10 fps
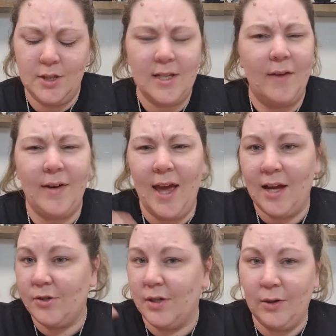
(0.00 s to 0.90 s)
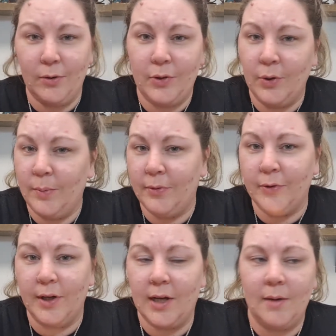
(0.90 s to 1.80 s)
Just have an extra little thought
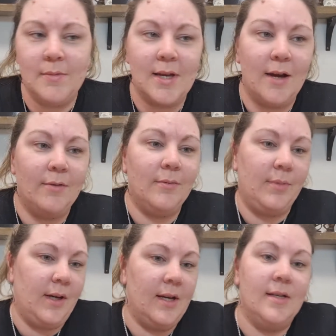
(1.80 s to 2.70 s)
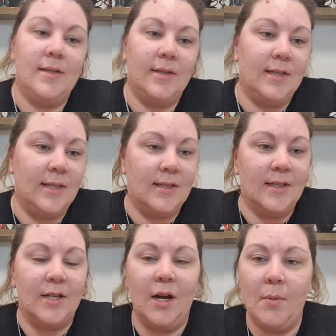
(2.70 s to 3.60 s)
before it comes out, because this is
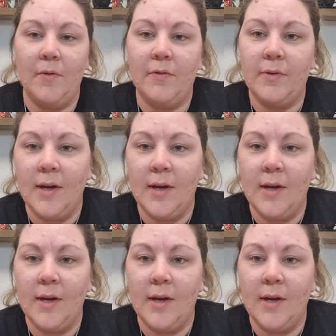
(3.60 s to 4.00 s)
the time of